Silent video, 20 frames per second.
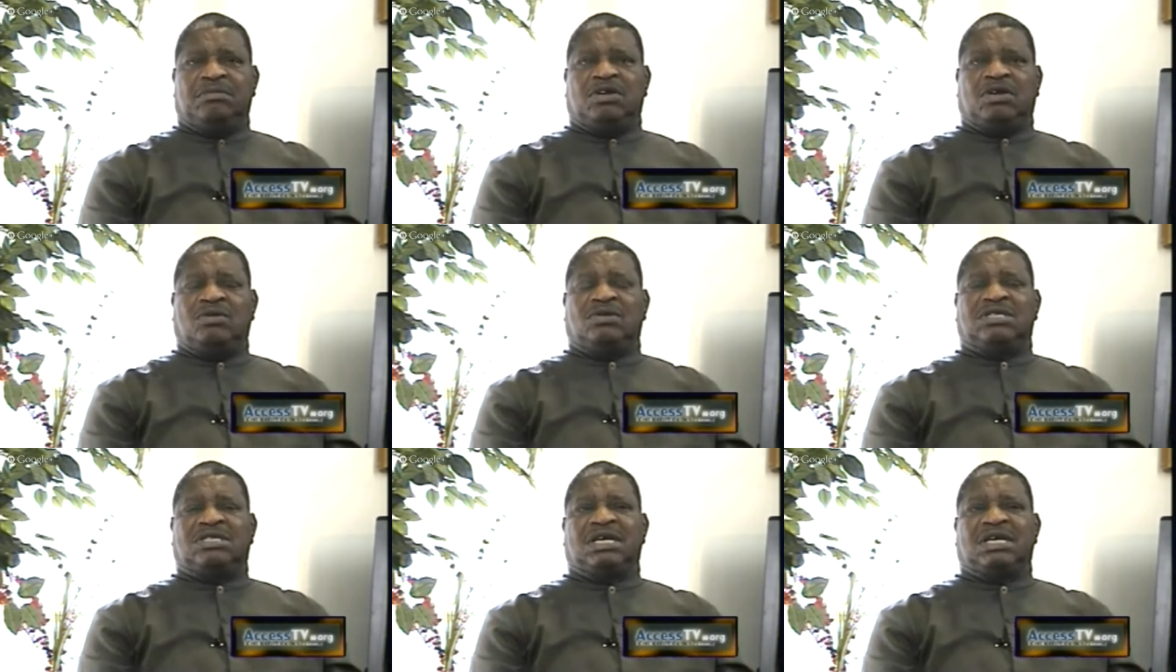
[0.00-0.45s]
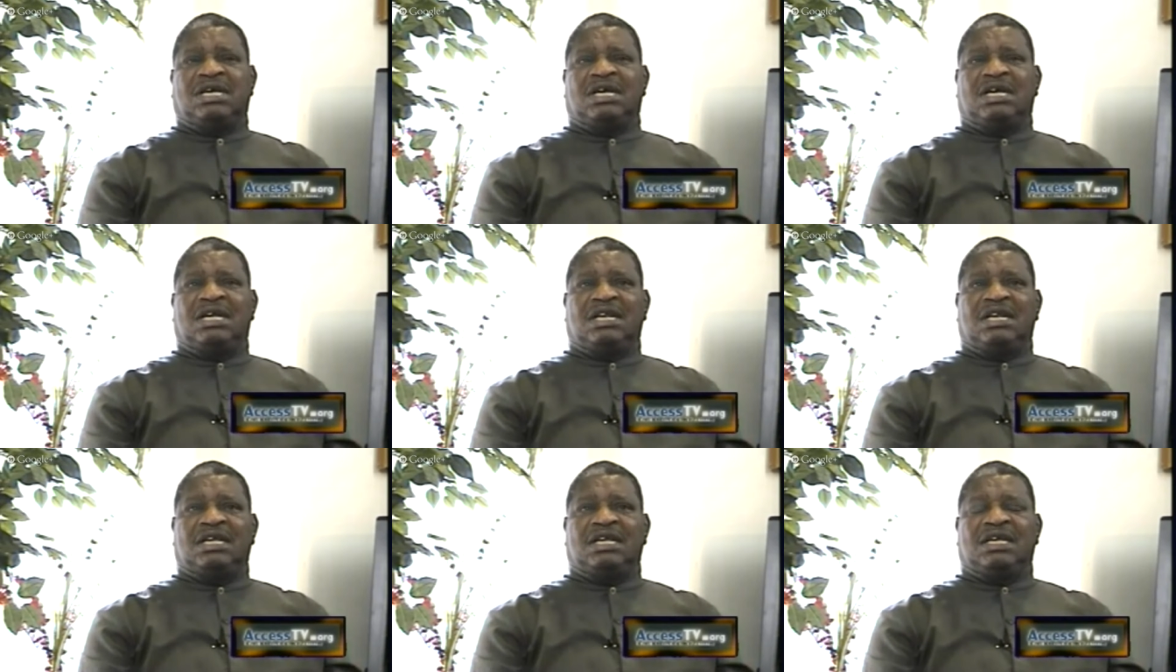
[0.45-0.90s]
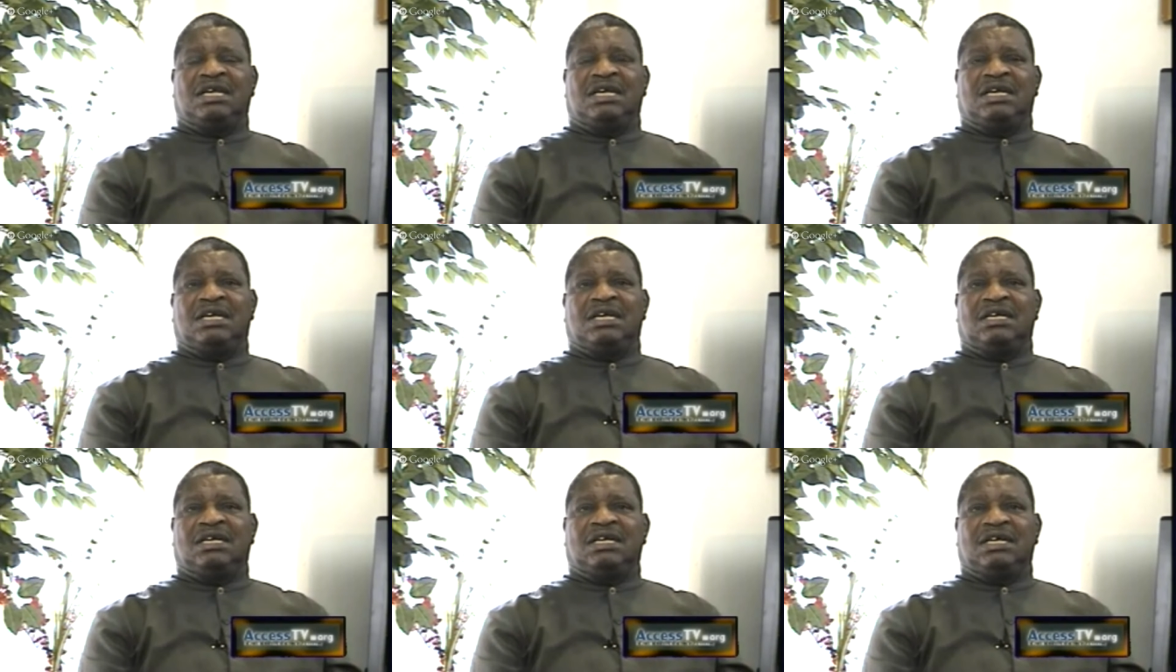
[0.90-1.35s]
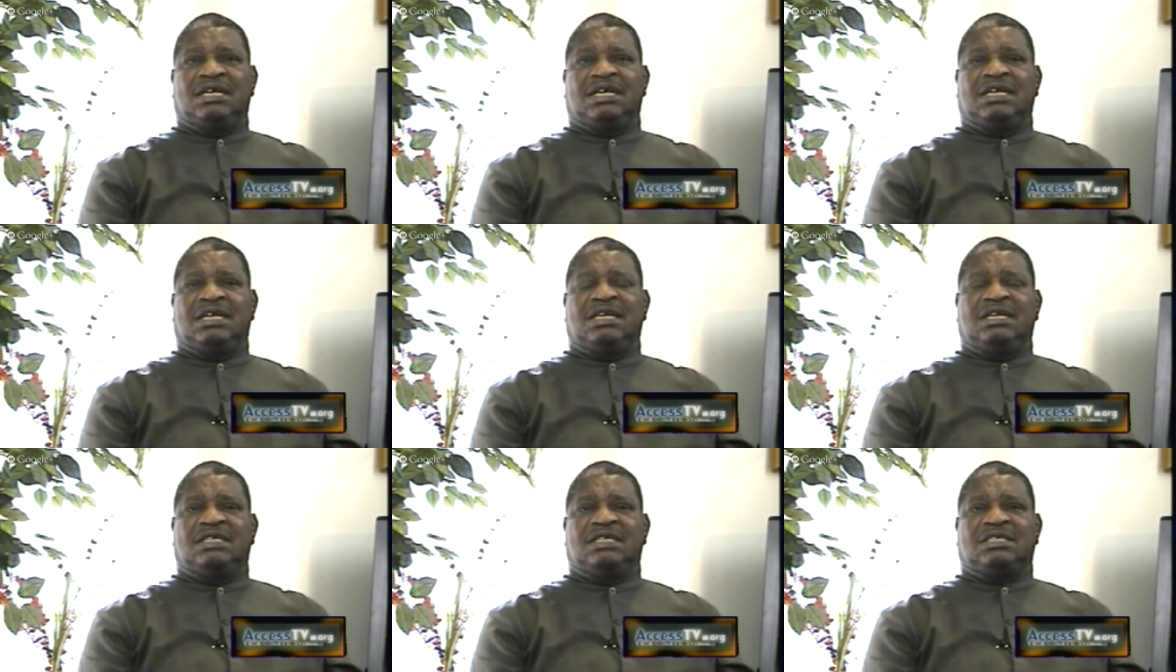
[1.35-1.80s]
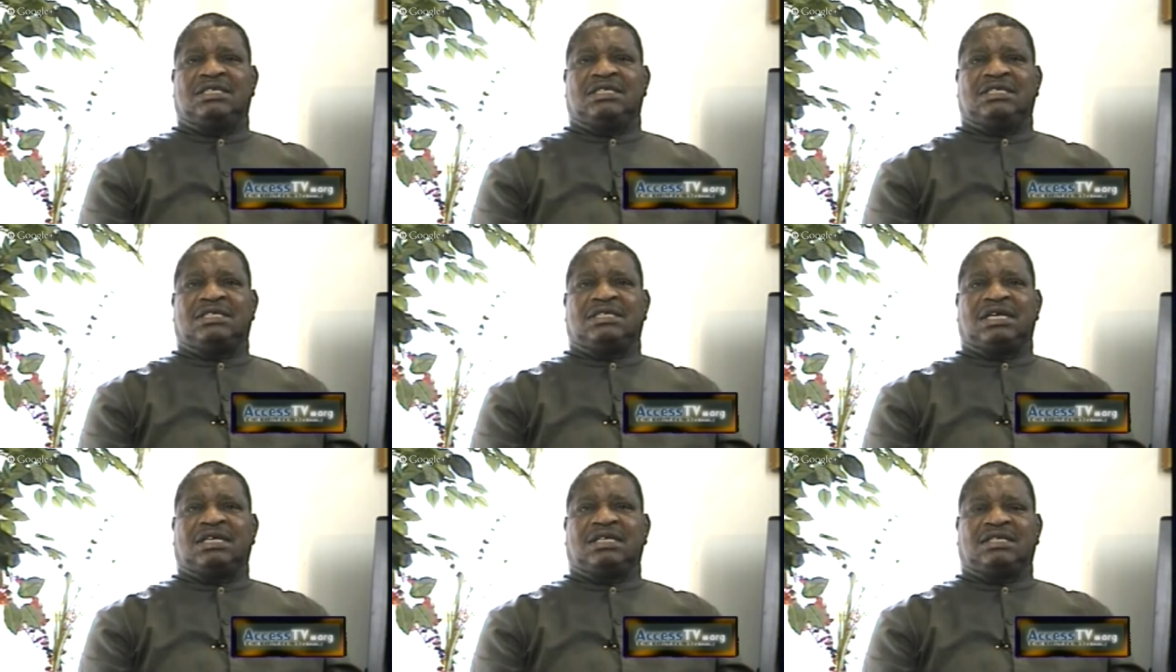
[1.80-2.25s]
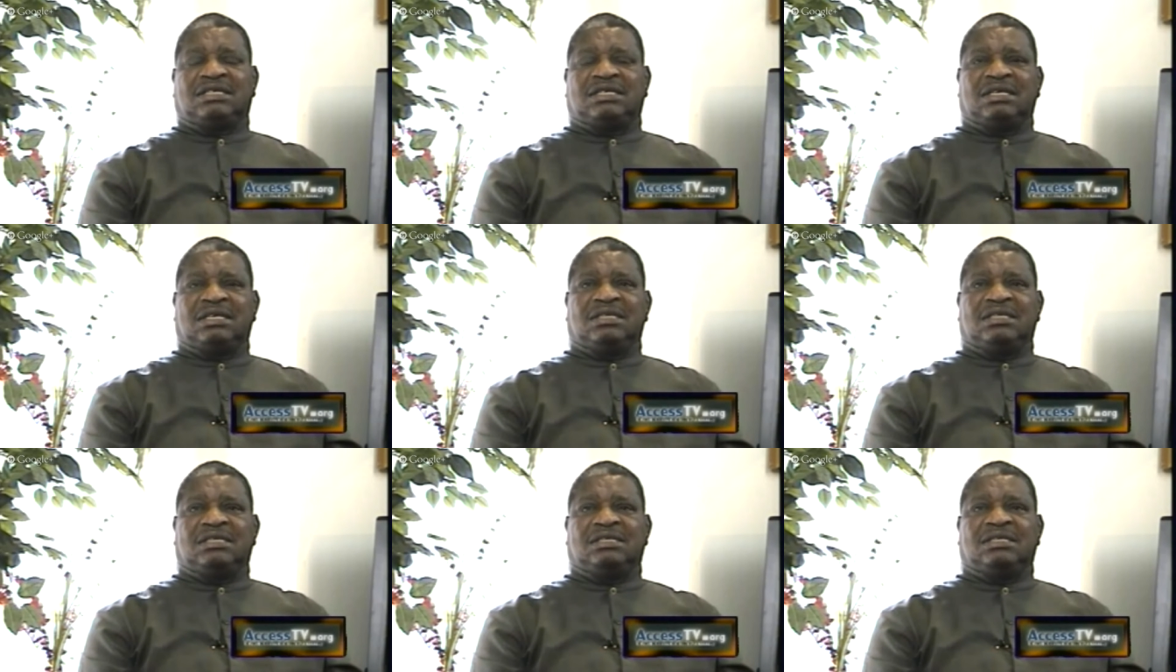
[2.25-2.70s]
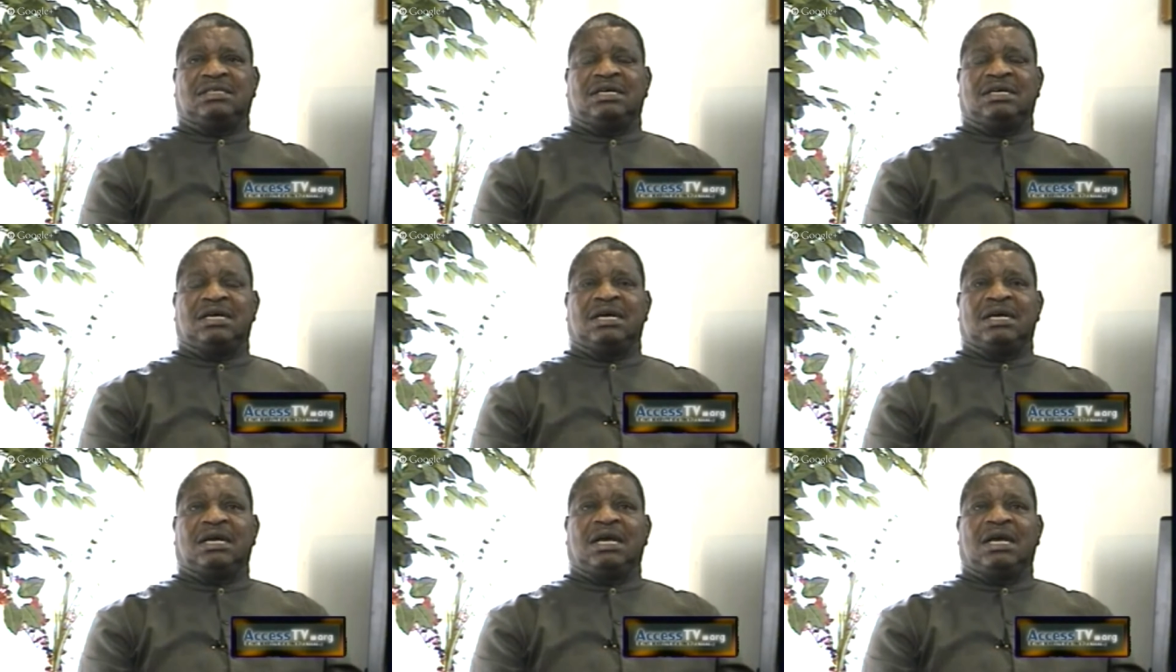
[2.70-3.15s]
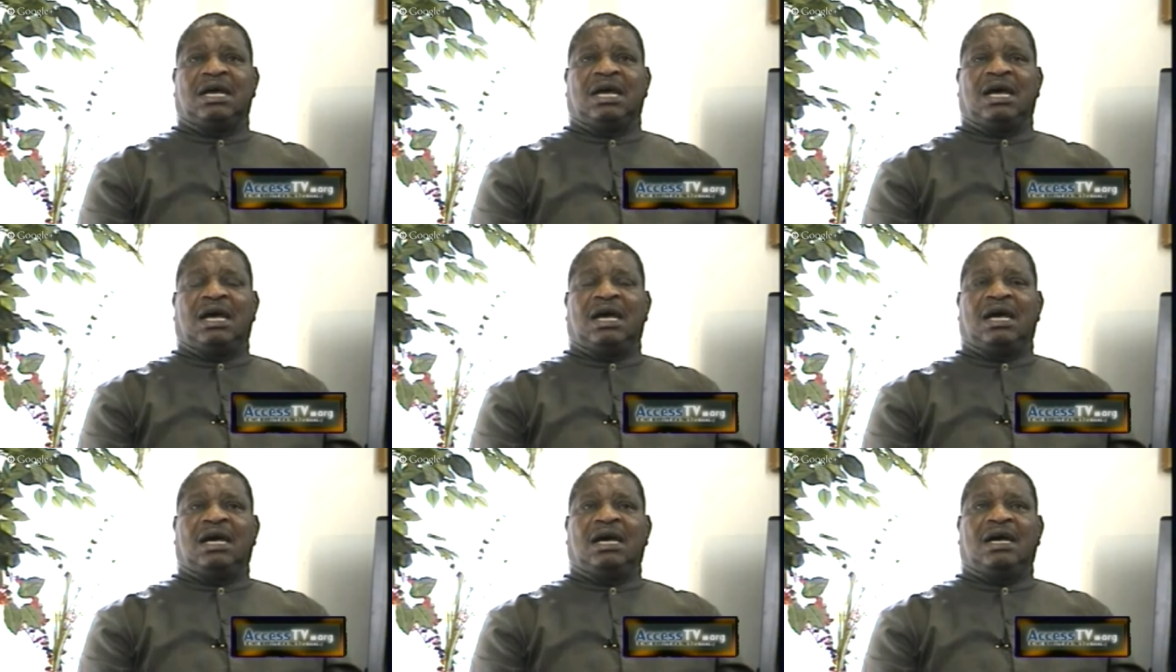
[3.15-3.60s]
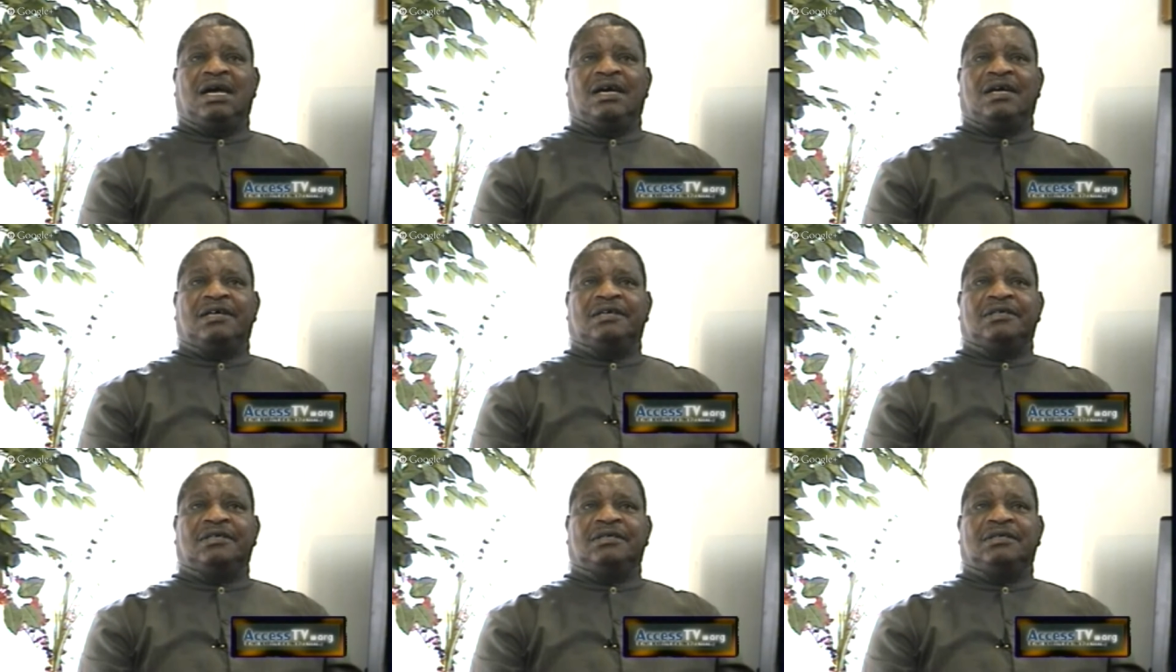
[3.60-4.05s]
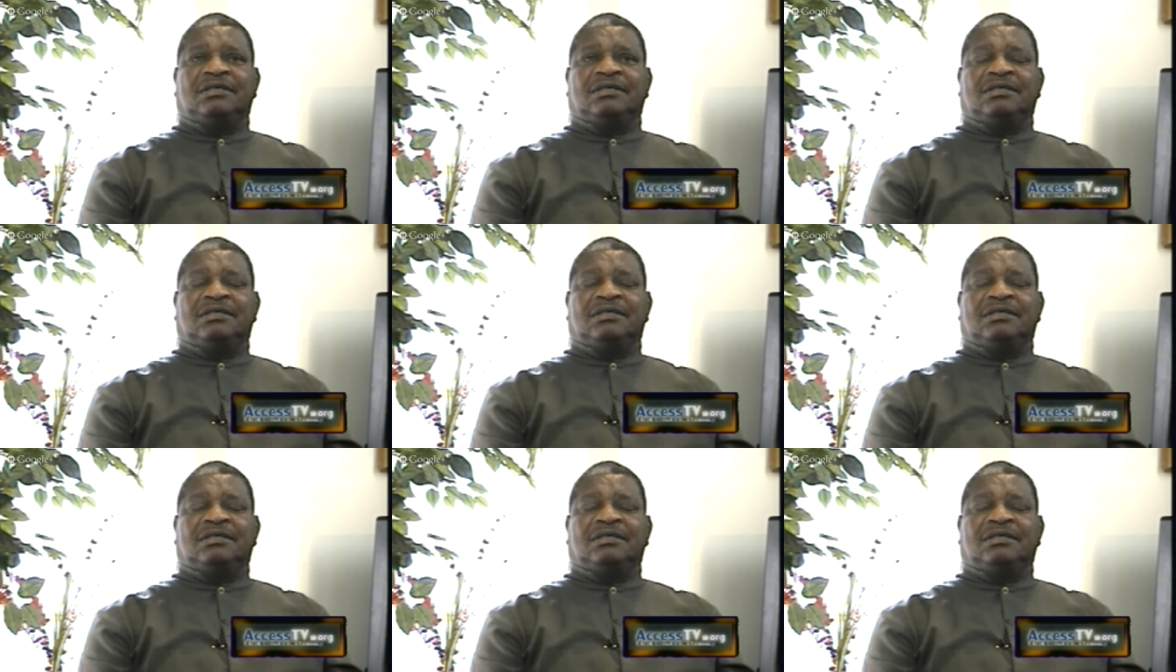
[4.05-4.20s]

because earlier in the 60s, uh,